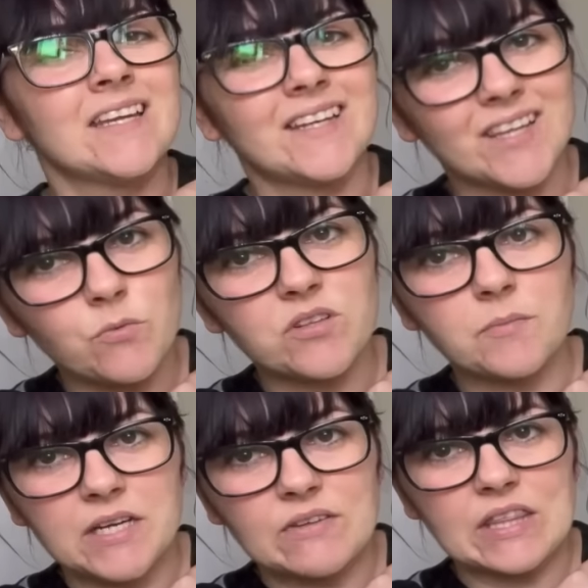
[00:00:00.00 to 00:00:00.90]
Now, there was a
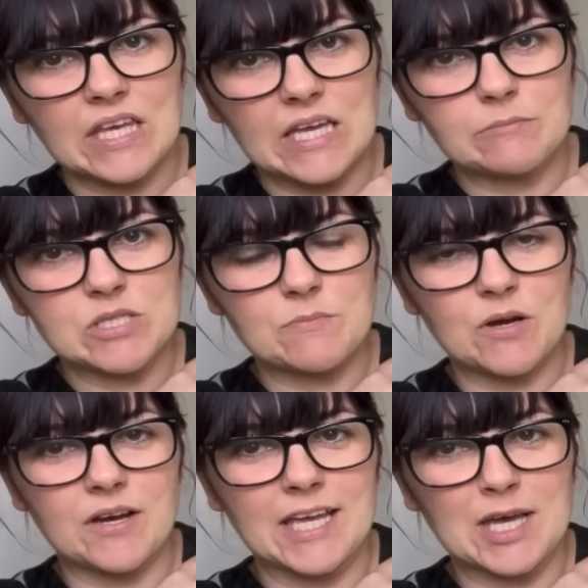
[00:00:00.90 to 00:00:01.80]
bit of a theme to
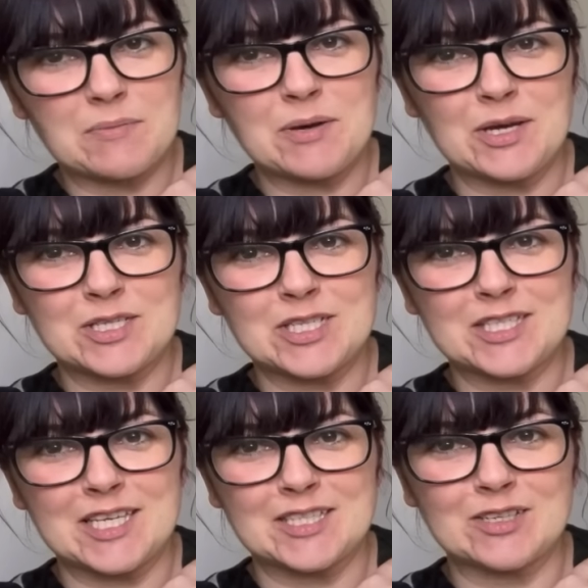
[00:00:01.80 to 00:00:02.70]
my
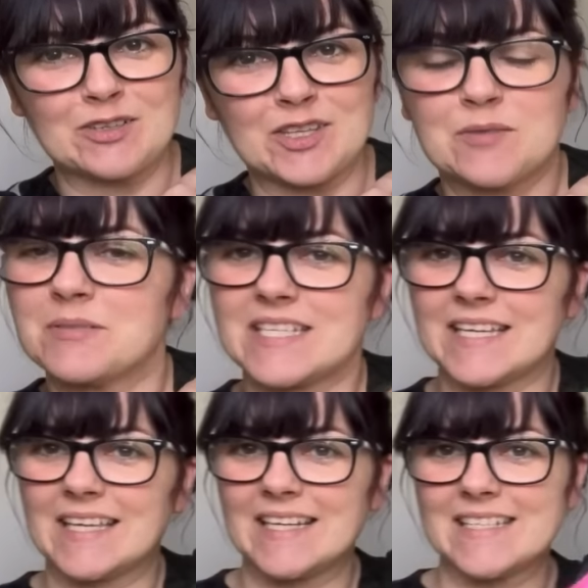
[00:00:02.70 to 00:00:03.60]
purchases on this
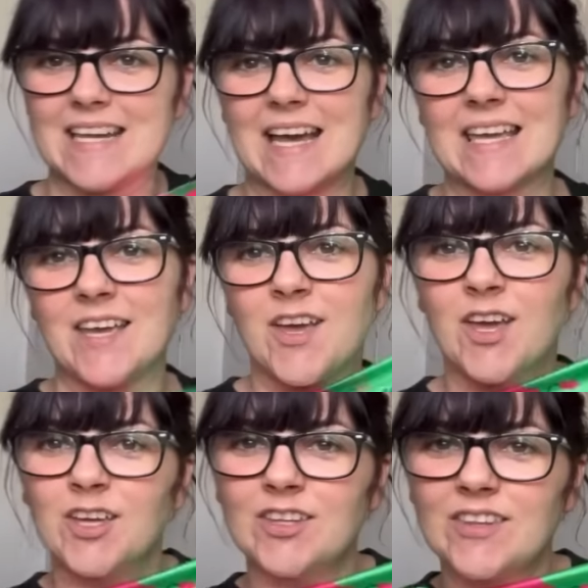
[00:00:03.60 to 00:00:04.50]
particular day.
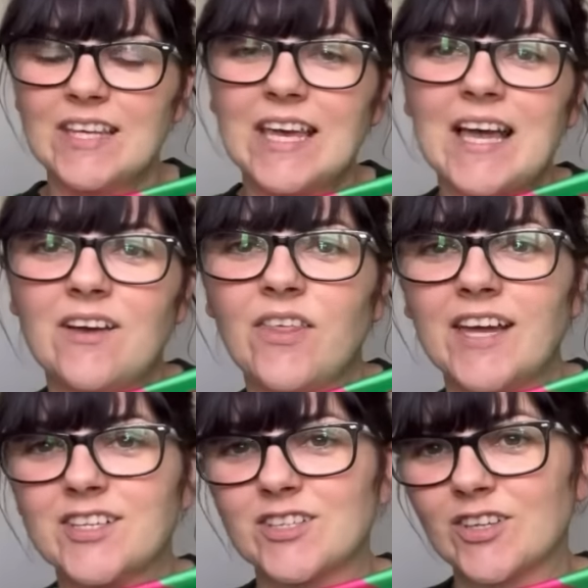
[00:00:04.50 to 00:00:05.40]
You see how
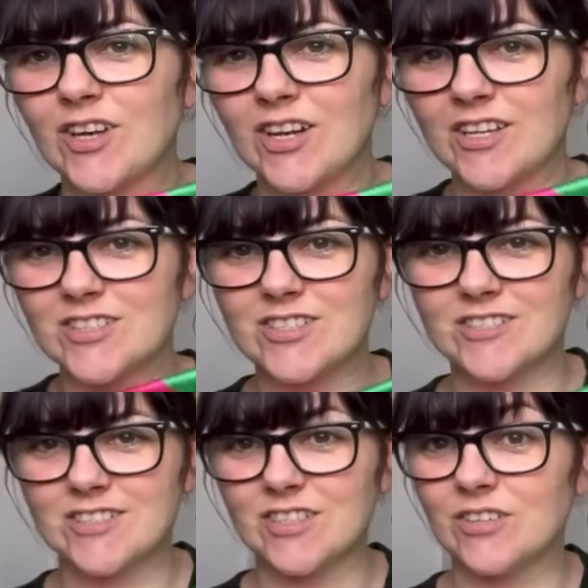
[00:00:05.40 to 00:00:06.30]
that colour
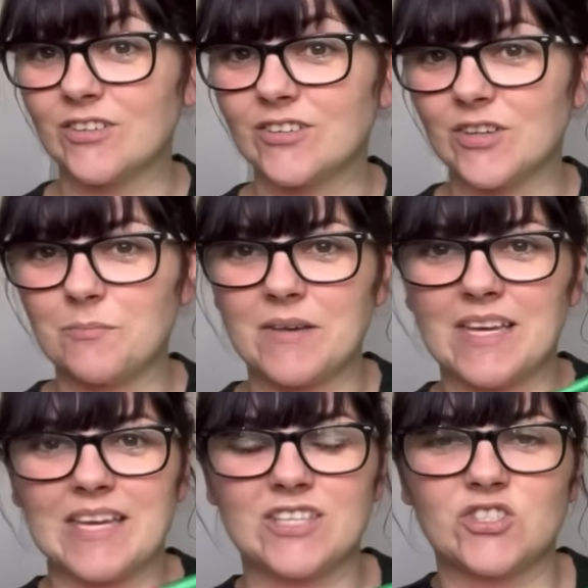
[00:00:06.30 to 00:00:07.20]
just looks on
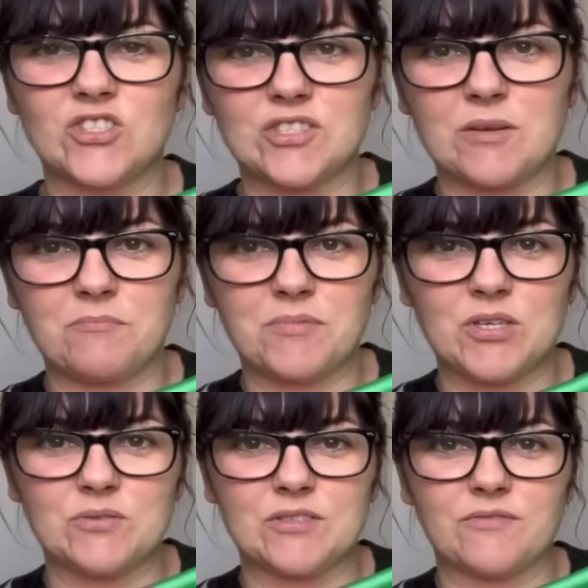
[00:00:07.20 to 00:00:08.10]
me? It's just
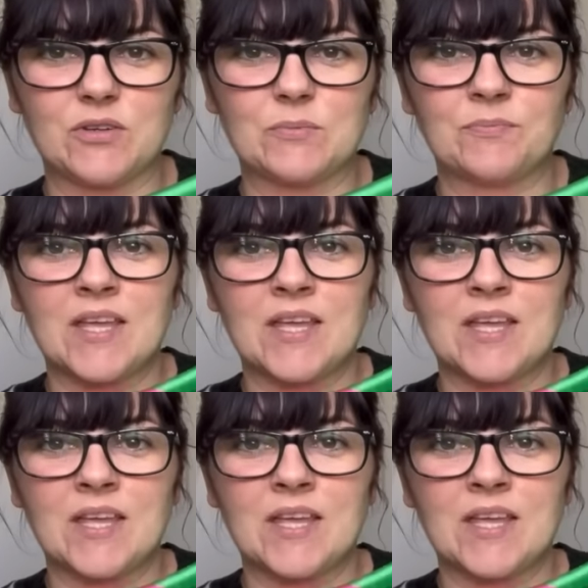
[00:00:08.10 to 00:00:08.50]
beautiful.